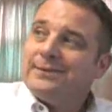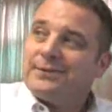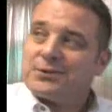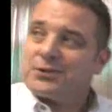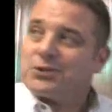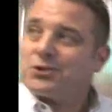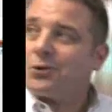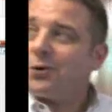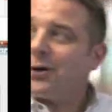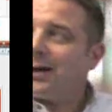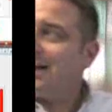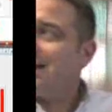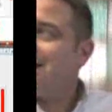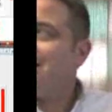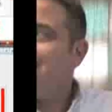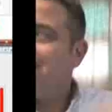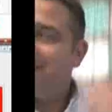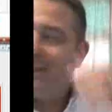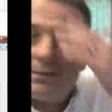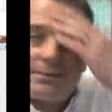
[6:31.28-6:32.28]
for
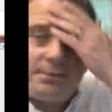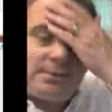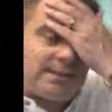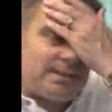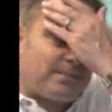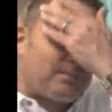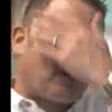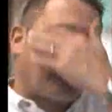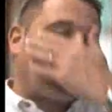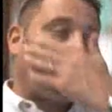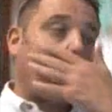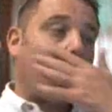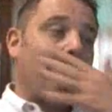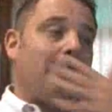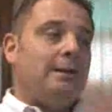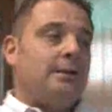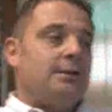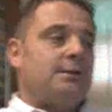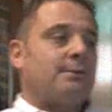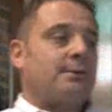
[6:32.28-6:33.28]
strikes and losing money. Do
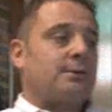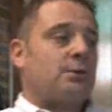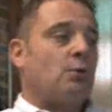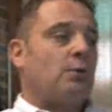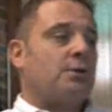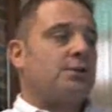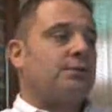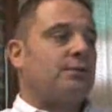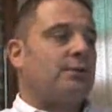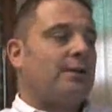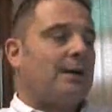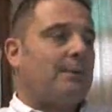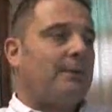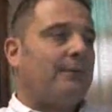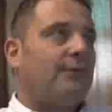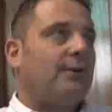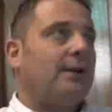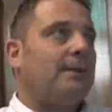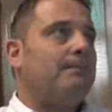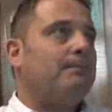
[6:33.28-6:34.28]
you want to talk us through that one,
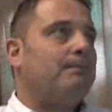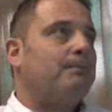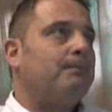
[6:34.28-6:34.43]
Philip?